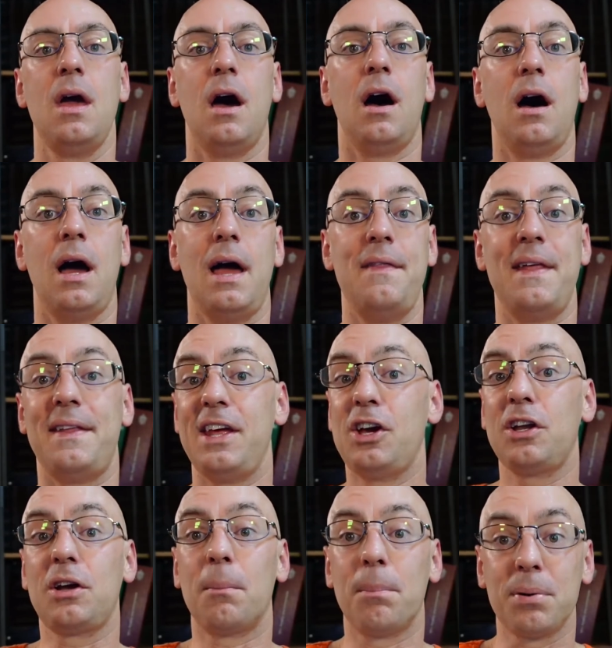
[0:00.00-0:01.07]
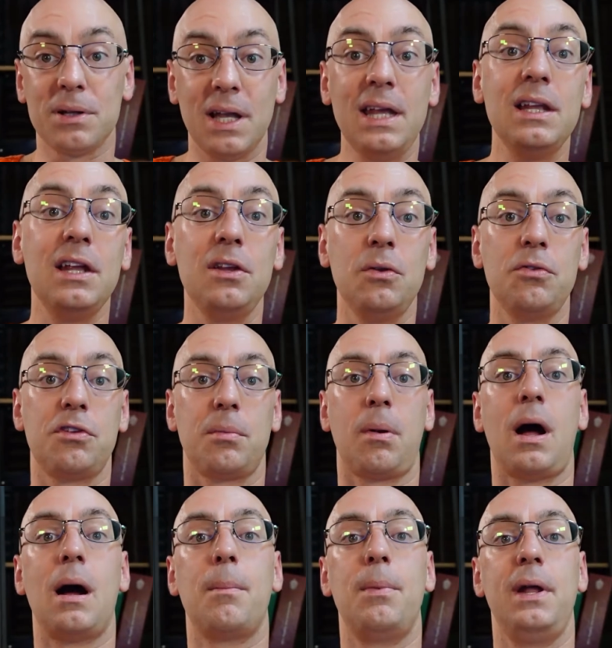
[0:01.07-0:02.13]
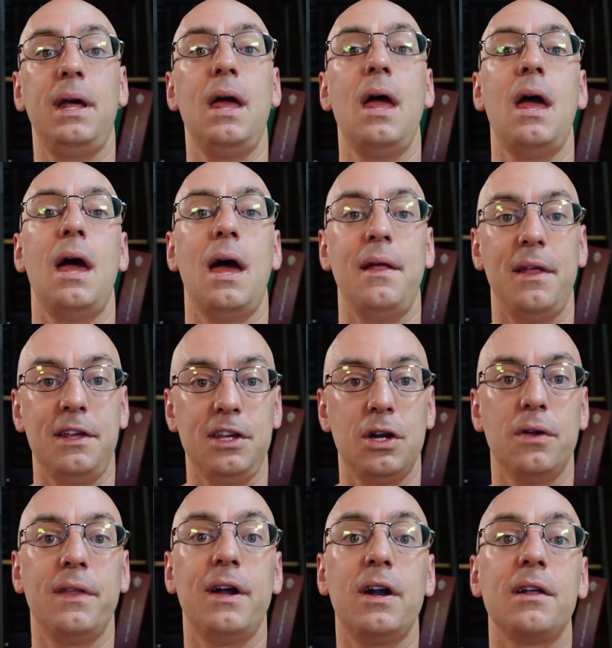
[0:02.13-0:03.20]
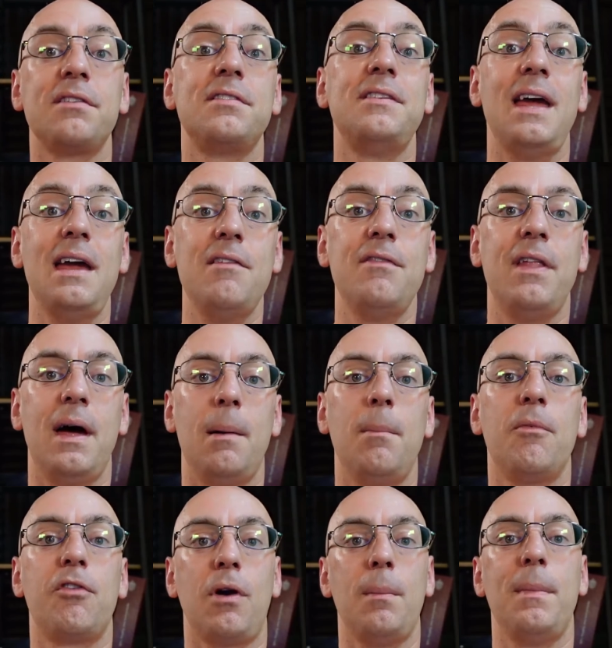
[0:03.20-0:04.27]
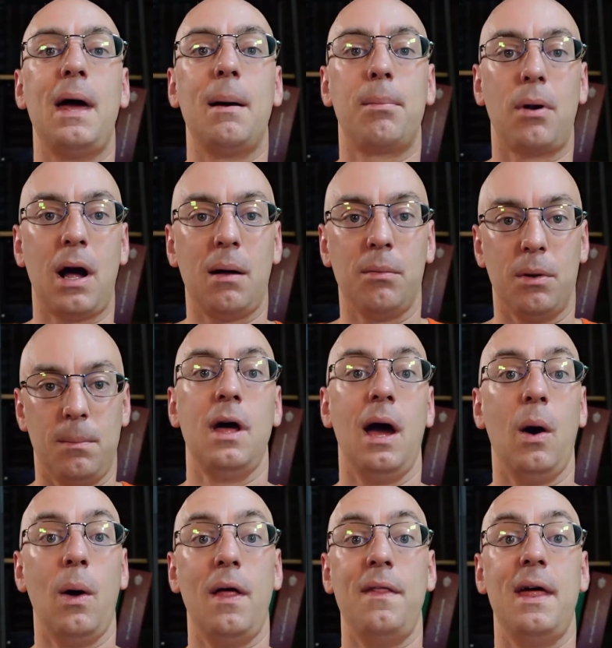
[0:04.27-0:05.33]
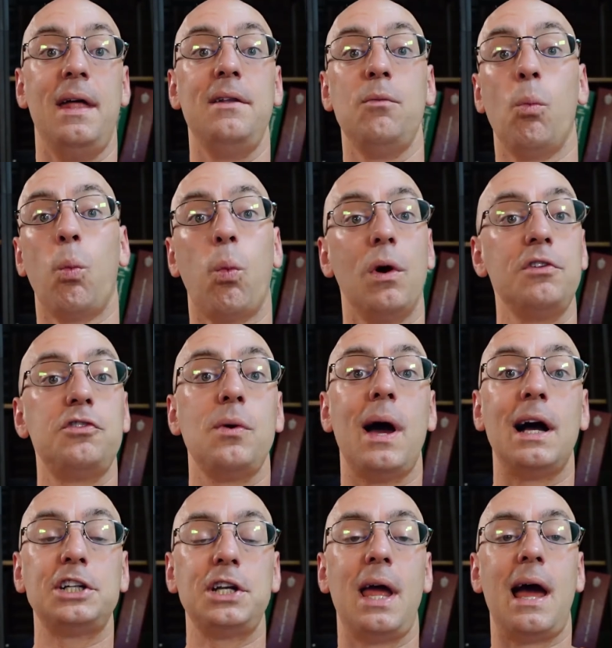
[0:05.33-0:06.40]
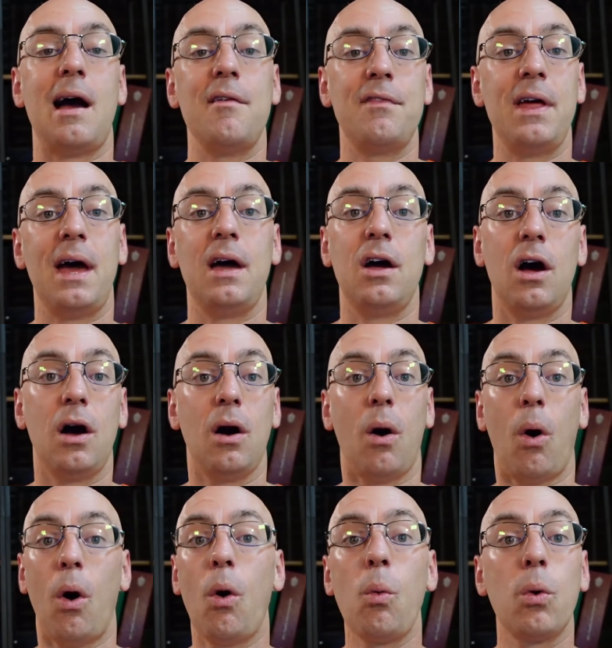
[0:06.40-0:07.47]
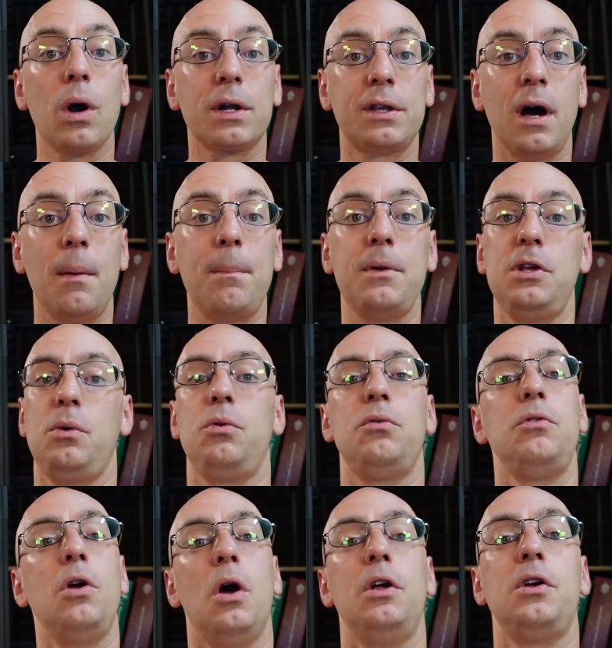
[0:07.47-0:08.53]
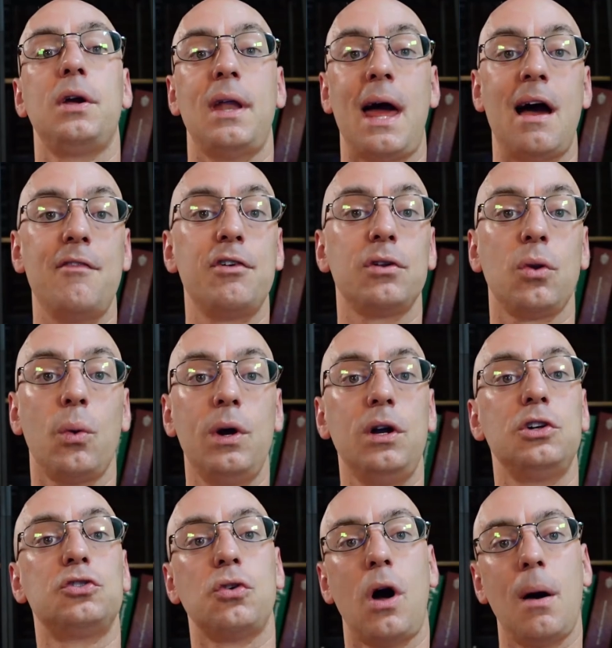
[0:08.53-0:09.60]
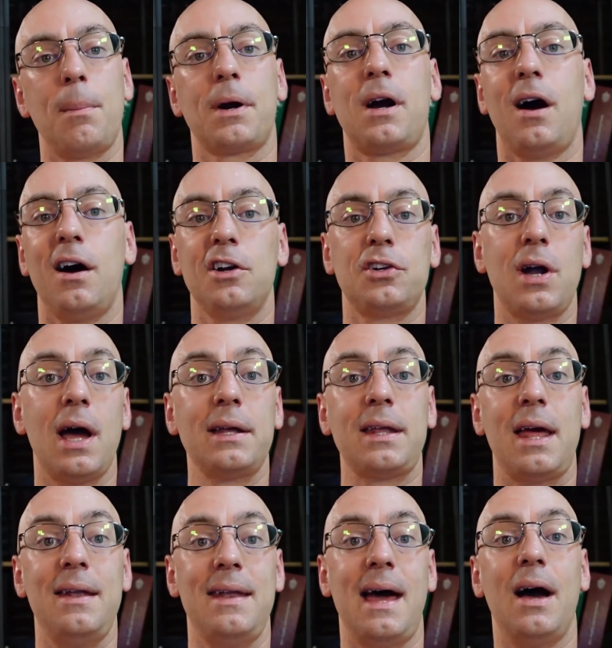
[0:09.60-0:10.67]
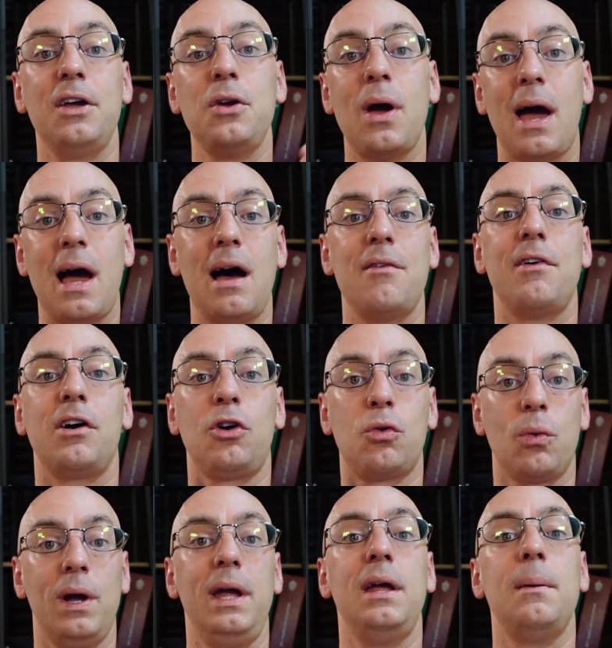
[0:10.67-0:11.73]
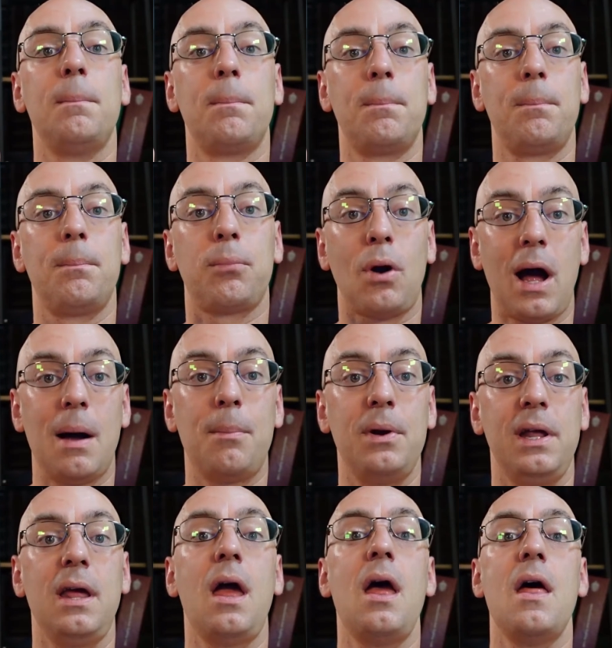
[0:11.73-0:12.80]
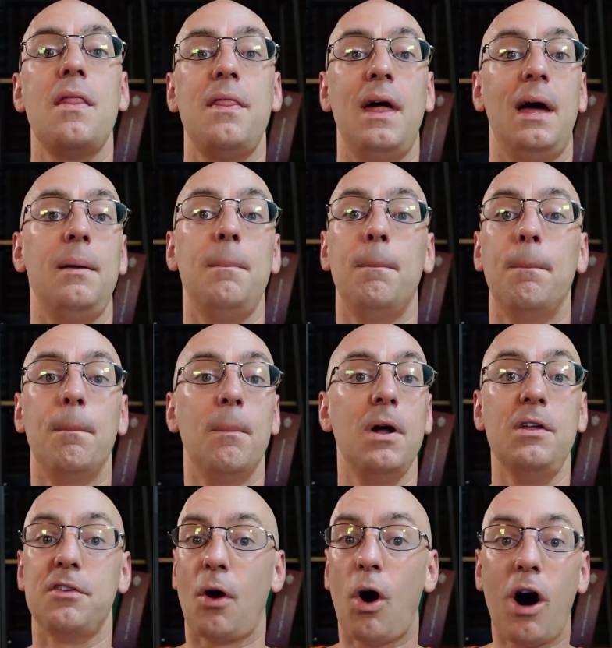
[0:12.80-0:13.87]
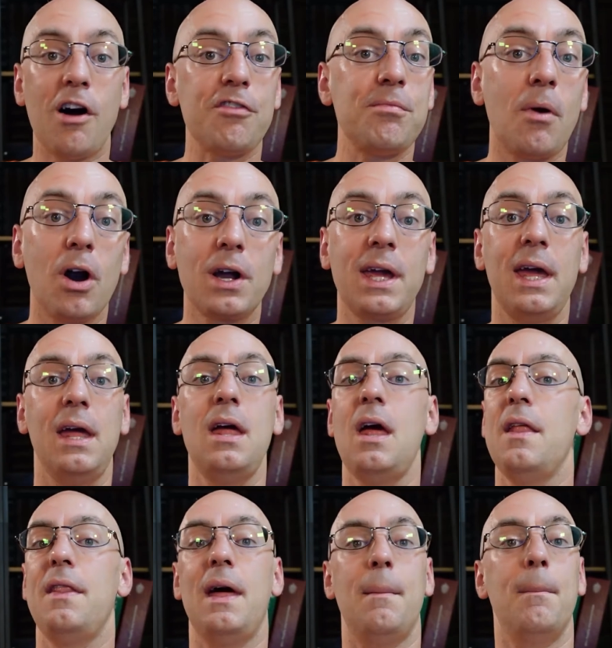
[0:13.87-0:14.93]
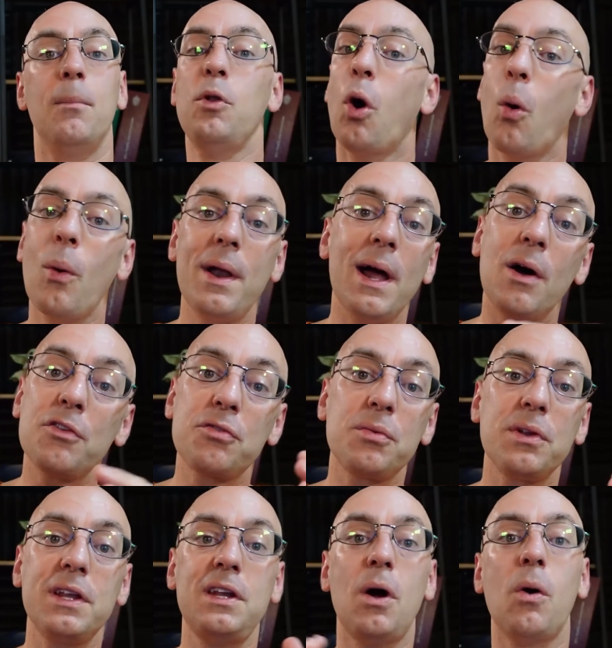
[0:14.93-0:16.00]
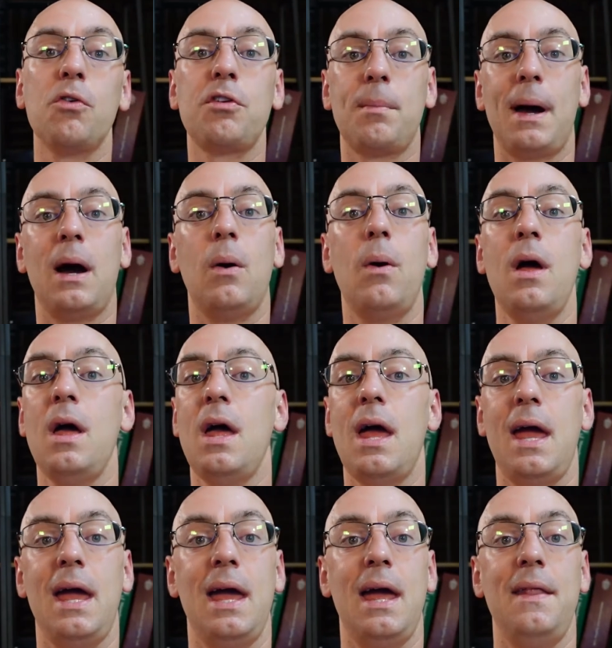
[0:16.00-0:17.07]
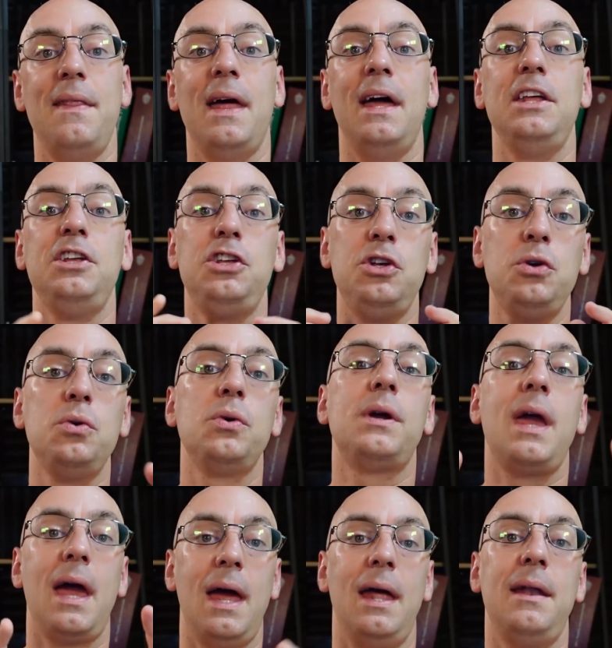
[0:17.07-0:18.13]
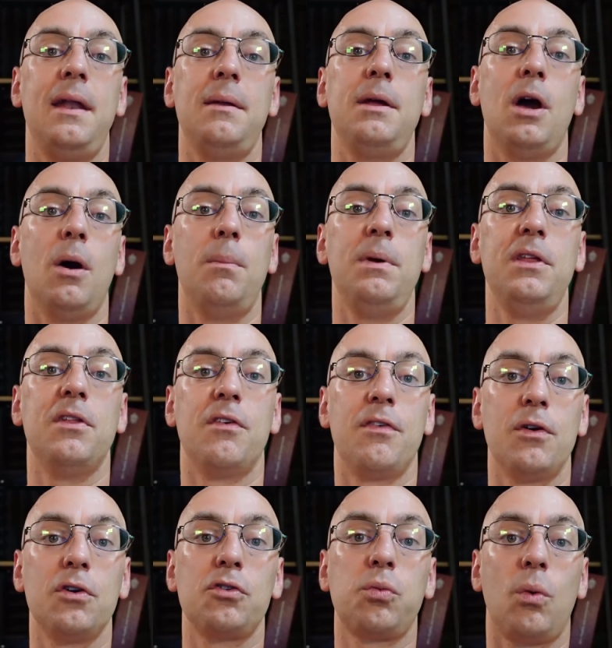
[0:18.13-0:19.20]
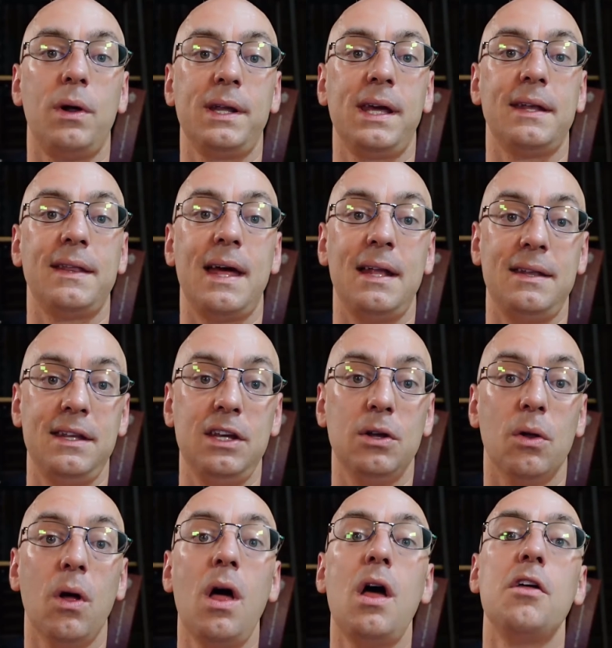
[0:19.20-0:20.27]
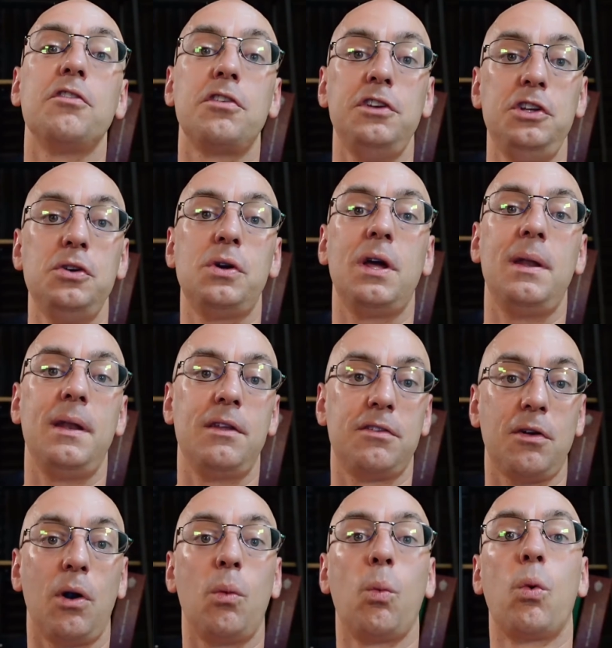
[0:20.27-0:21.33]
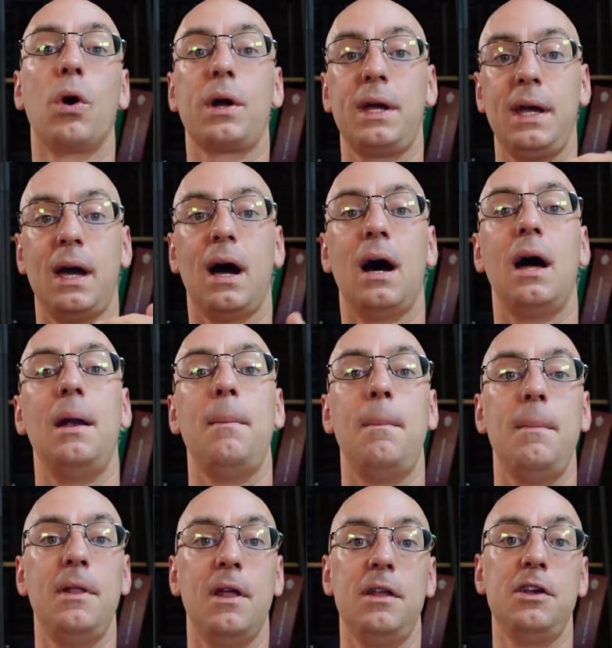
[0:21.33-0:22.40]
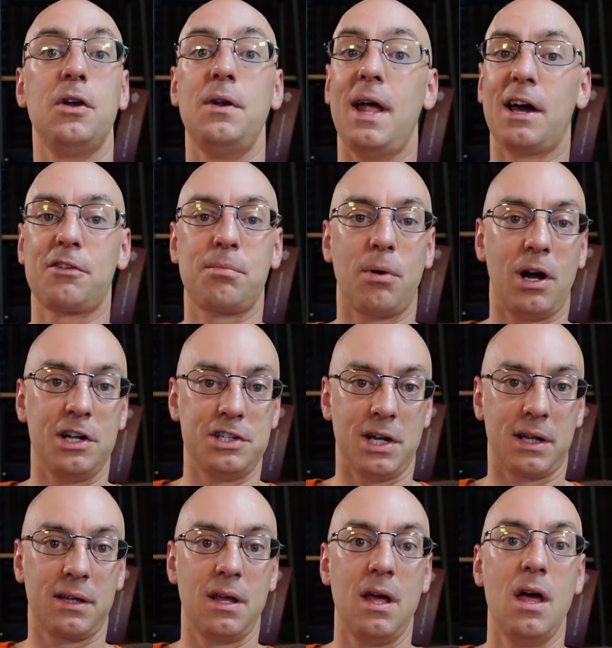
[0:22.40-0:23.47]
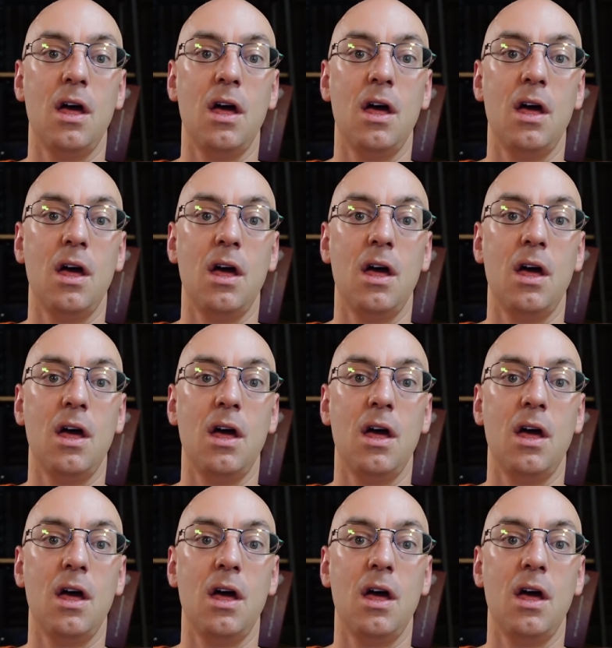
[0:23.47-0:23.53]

And that they could completely lose the property, and that you're there to save them from that problem. Now, and then once you actually have that all worked up, you can have your lawyer draw up a contract, and now you have a great property that is off market, that no one else really knows about, and that you can be the first one to get that deal so you can start working on your next project.